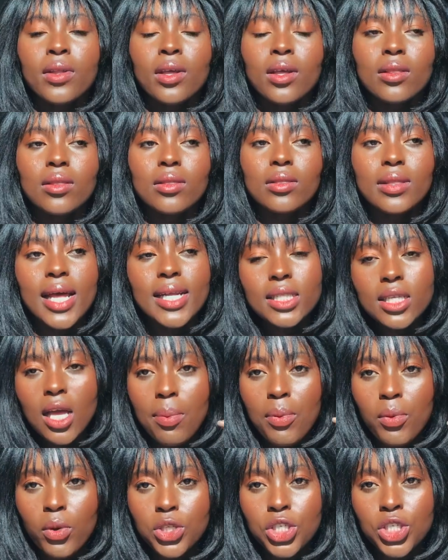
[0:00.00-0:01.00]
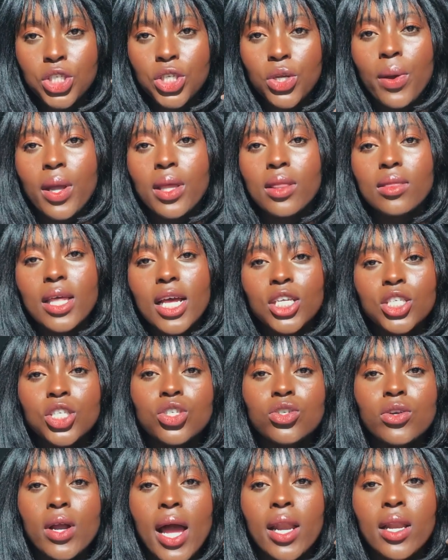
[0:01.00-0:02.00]
let's copy what she's doing, let's
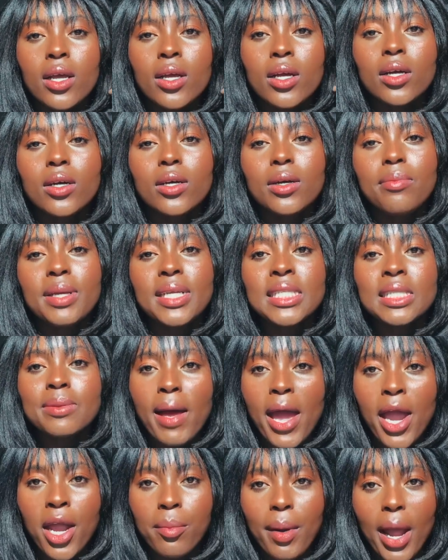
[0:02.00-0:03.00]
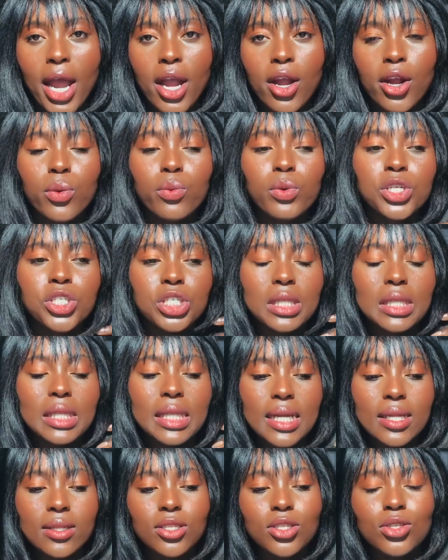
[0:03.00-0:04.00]
try to be inspired by her, which
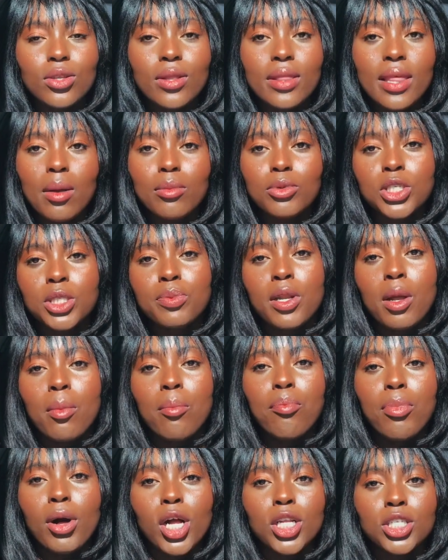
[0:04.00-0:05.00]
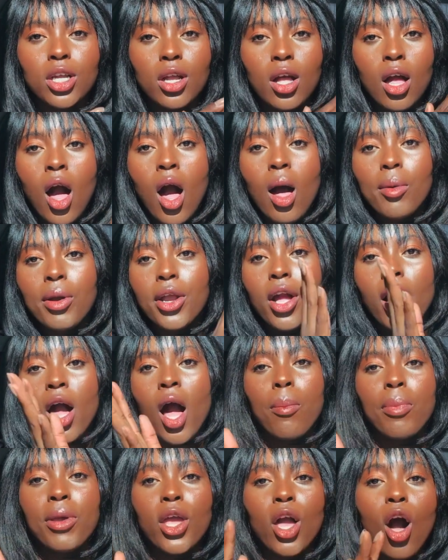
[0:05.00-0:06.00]
leads to them just being a bunch of carbon
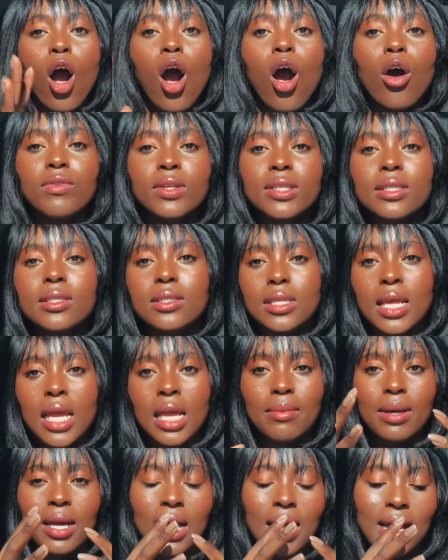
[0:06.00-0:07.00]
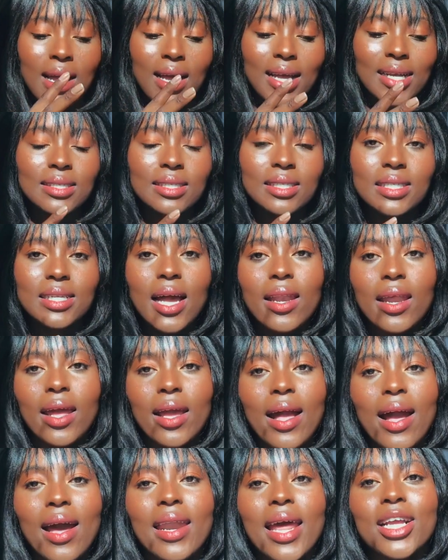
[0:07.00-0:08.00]
copy of the same
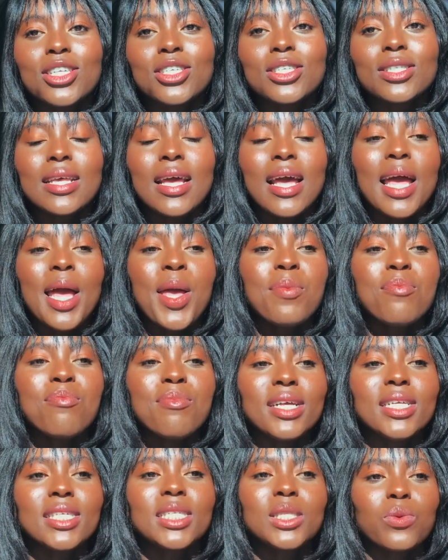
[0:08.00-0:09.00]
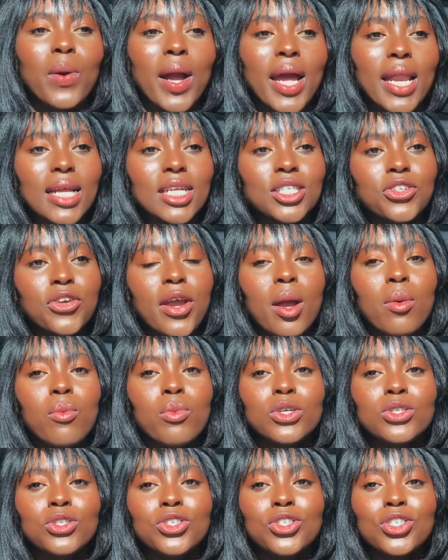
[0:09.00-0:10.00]
aesthetic. And I just miss when Instagram
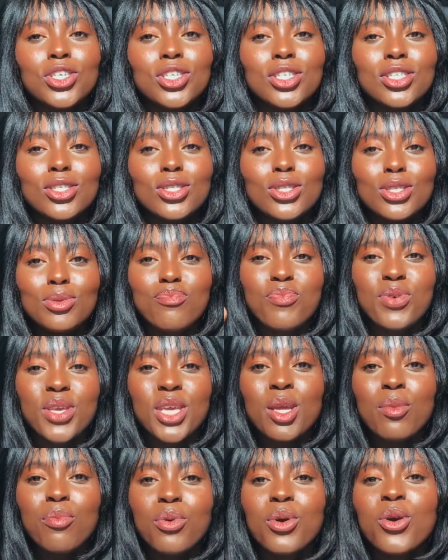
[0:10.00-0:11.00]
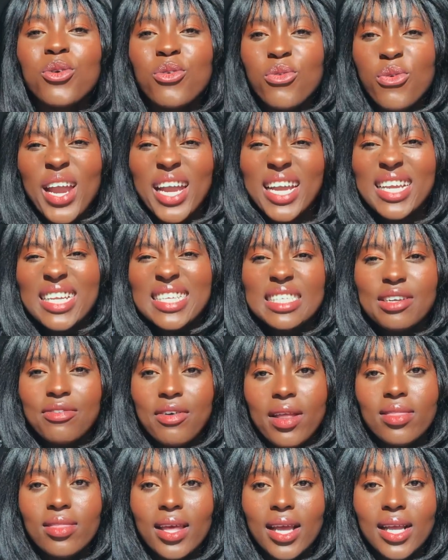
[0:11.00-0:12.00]
was just people creating
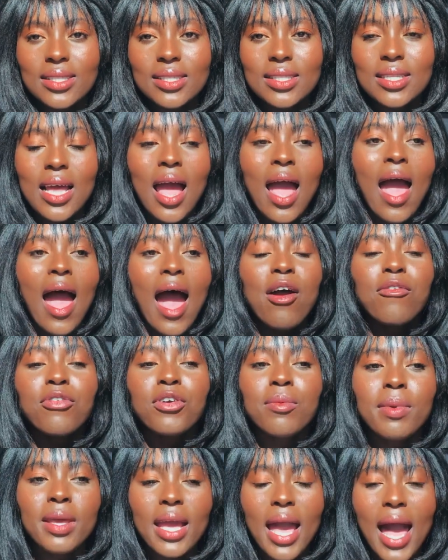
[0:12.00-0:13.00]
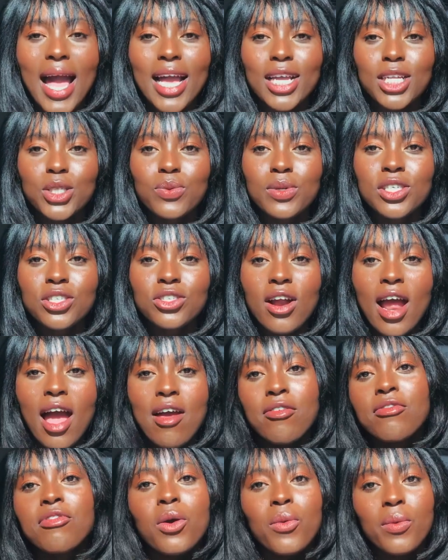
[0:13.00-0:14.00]
different things. And for me, I just want to start
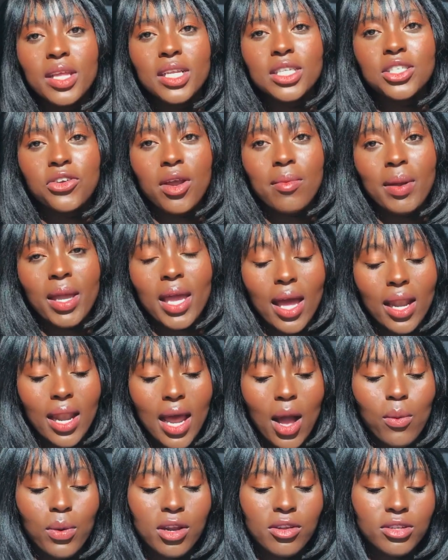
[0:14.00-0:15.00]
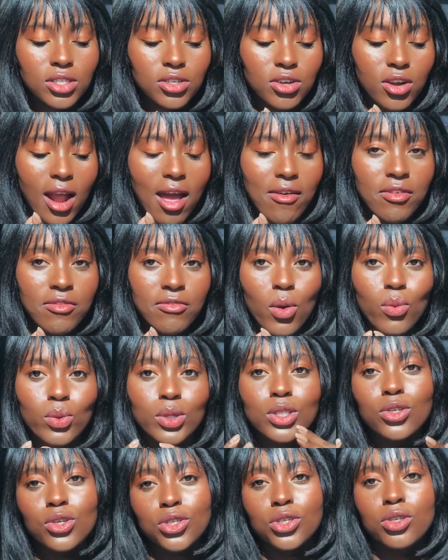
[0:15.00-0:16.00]
having fun with Instagram again. I want to start having fun with
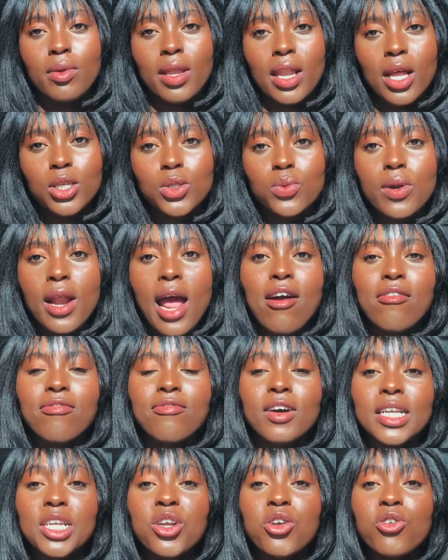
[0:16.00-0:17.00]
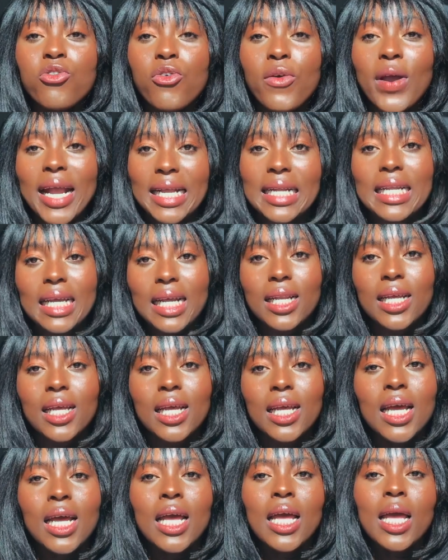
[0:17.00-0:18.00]
social media. I just want to have fun creating,
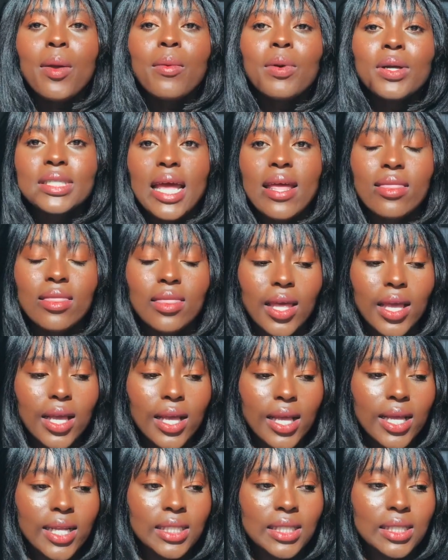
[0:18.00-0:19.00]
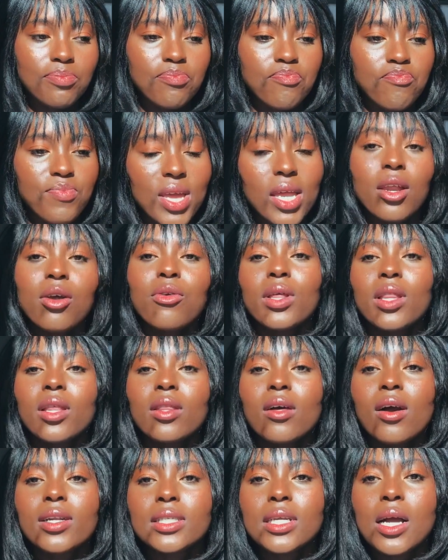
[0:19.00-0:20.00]
because I think it's been a really
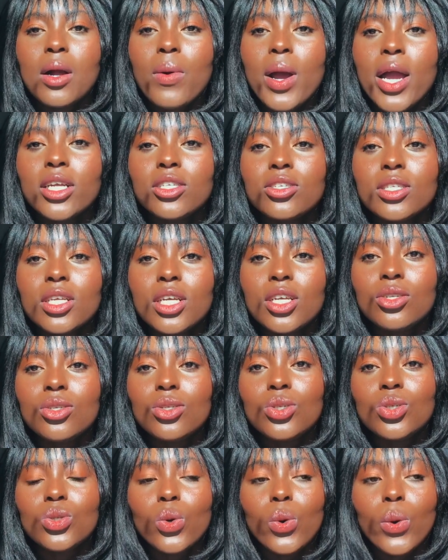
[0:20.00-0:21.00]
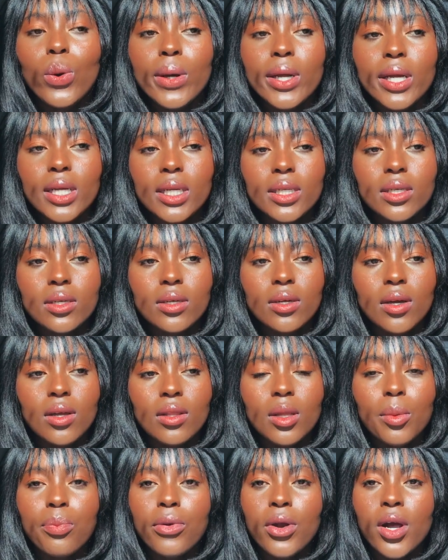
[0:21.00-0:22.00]
long time where I just enjoyed
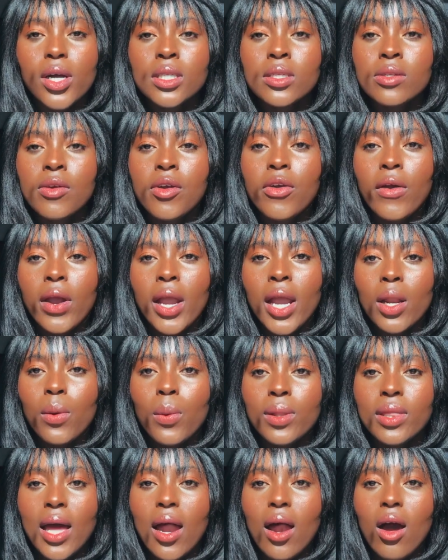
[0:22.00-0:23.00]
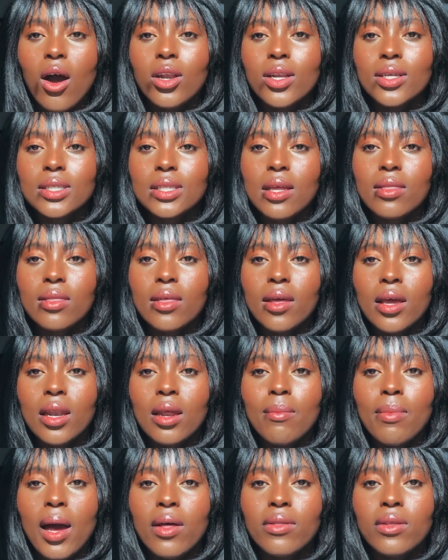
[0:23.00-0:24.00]
the process of creating without honestly thinking
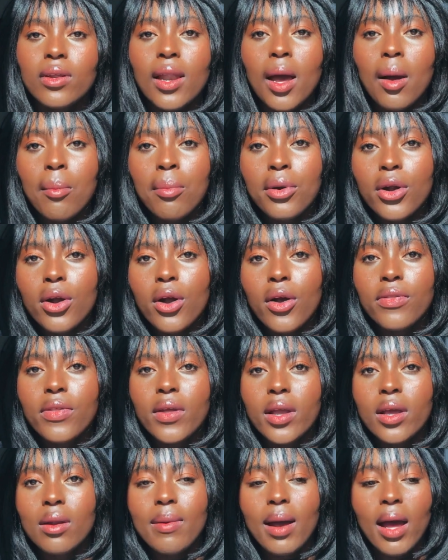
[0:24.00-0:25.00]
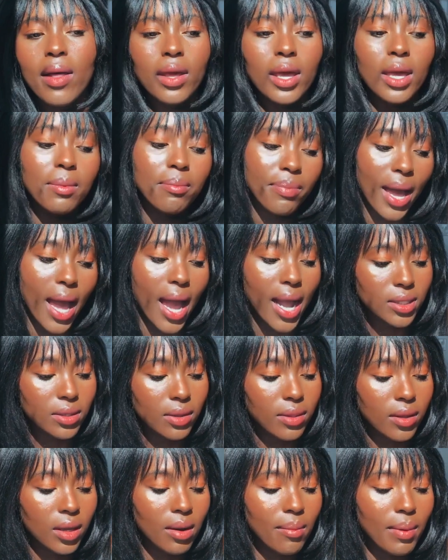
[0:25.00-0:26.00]
about the number or thinking about the impact or
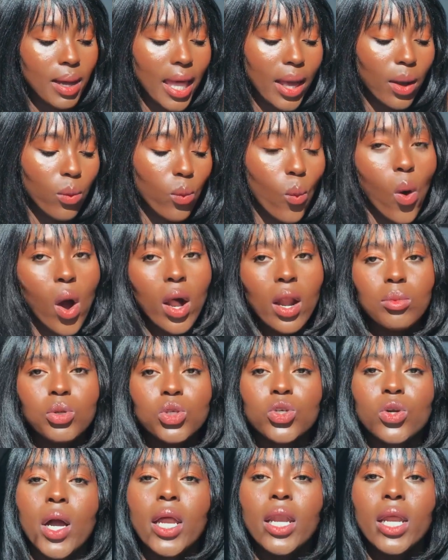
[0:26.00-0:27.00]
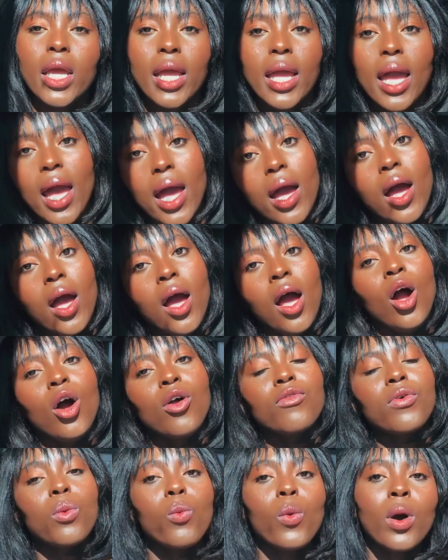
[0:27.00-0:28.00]
thinking about like what I'm trying to get
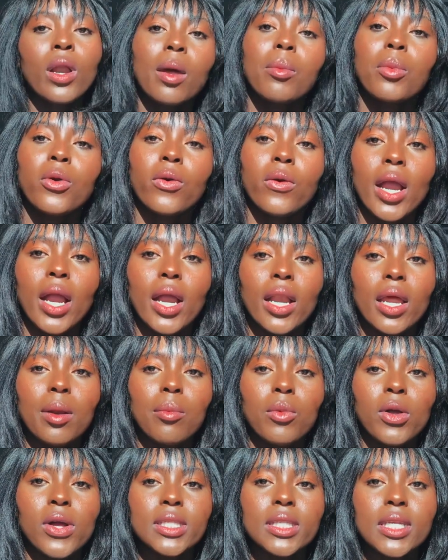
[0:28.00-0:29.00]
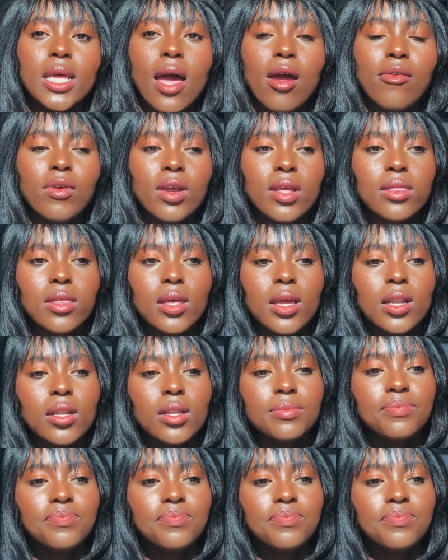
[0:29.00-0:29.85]
from what I'm creating, because everything,